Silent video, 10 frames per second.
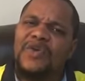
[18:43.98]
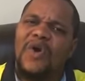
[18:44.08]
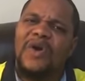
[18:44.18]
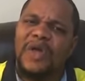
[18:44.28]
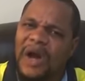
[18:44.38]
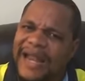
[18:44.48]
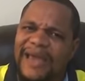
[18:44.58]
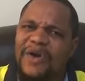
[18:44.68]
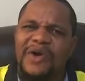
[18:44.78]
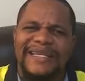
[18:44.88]

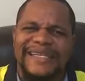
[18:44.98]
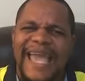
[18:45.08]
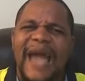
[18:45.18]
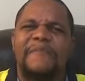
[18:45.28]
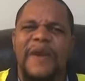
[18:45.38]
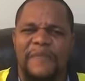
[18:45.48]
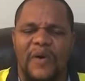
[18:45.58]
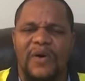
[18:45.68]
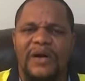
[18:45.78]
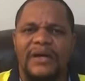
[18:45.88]
going to scare
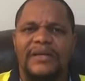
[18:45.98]
people.